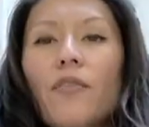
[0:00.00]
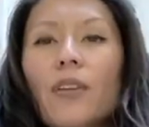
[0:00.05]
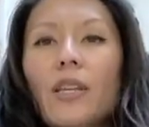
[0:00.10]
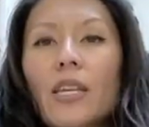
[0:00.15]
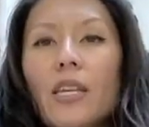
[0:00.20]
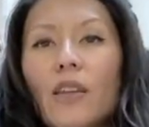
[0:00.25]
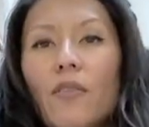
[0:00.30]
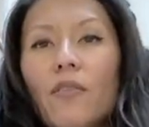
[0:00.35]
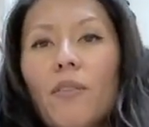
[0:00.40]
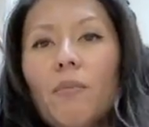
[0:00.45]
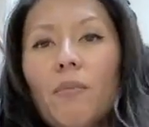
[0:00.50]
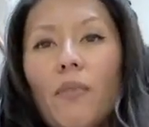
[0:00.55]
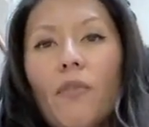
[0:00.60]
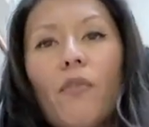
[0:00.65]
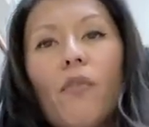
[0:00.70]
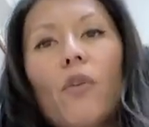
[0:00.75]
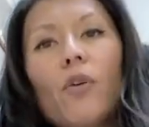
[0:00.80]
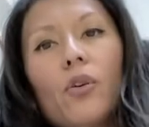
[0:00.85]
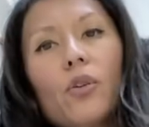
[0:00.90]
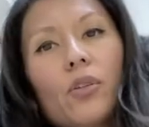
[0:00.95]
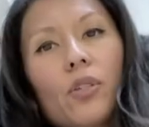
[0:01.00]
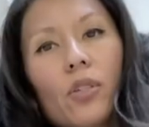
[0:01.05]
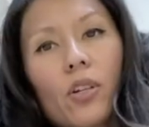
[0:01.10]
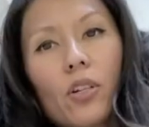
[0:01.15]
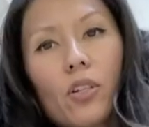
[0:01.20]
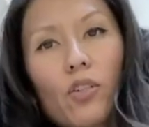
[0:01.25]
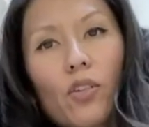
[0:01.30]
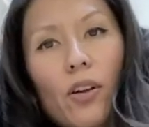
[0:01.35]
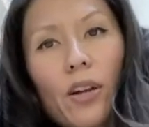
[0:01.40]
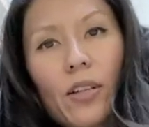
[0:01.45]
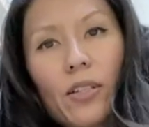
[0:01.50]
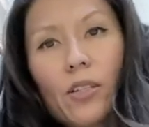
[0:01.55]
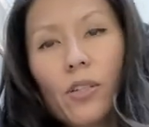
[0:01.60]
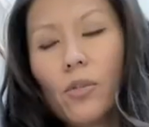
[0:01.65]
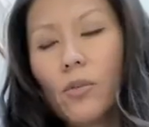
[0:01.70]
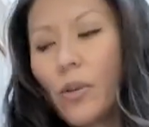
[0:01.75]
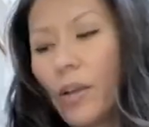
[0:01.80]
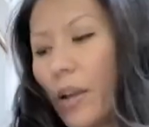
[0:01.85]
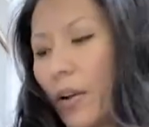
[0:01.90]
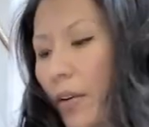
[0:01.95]
even before you start trying to
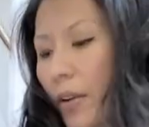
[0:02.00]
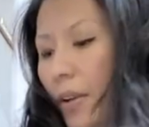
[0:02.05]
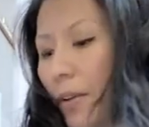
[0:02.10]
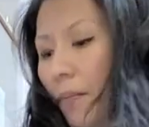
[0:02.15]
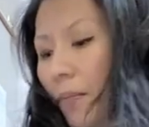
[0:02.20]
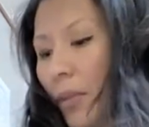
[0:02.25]
do carry.